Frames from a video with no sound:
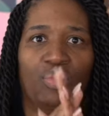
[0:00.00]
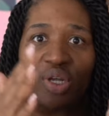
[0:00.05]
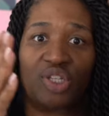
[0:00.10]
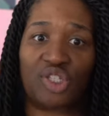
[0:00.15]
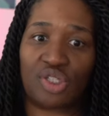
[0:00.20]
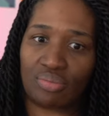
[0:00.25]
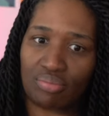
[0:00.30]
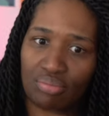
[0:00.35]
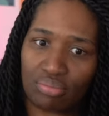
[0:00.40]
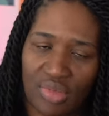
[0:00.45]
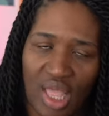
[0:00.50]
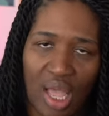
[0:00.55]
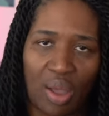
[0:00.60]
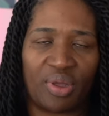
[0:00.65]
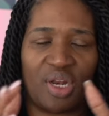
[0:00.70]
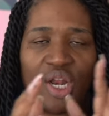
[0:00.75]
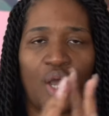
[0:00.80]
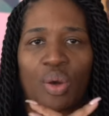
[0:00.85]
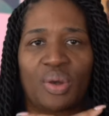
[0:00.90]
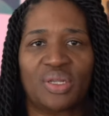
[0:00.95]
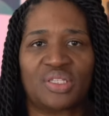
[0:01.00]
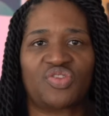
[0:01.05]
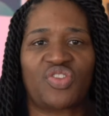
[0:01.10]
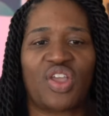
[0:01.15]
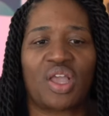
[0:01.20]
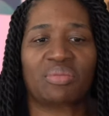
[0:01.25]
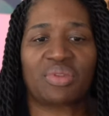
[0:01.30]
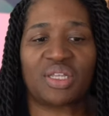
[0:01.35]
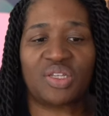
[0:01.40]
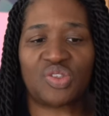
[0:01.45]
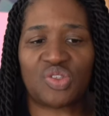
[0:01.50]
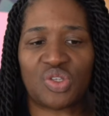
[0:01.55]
which now we know it's family.